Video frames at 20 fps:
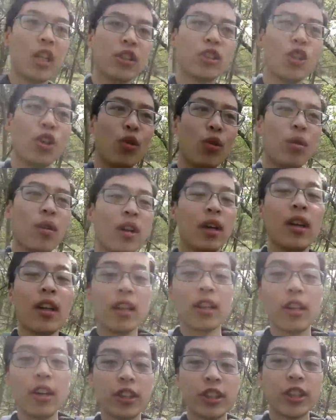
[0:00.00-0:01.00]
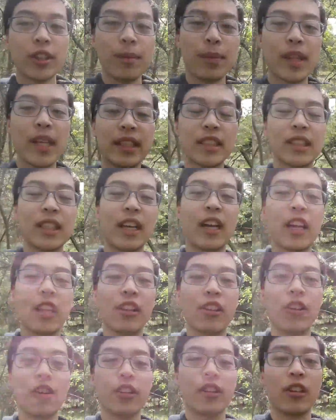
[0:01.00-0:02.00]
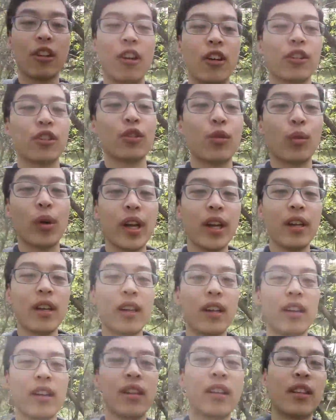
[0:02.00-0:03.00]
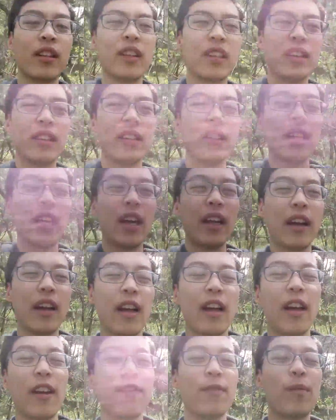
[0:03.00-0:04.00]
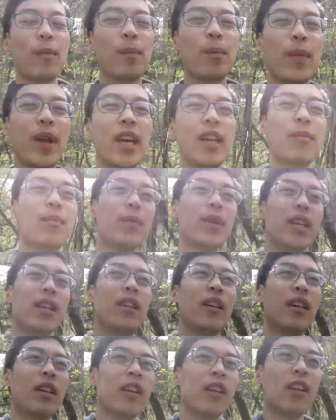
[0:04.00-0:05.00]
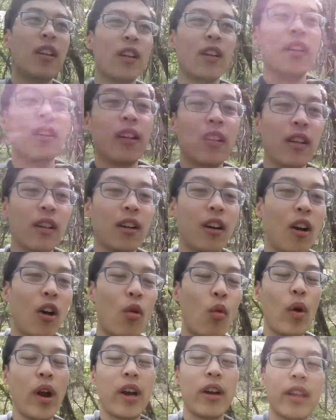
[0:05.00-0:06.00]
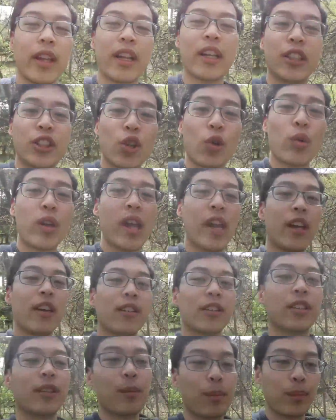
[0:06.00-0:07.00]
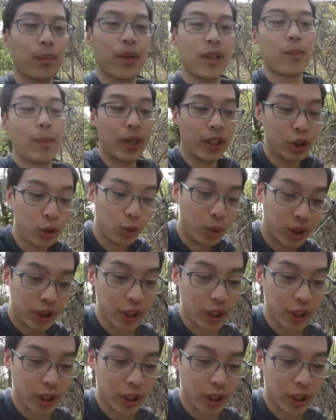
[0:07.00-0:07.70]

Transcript: So there are some things that I learned along the way that have made me aware that it's okay to be my true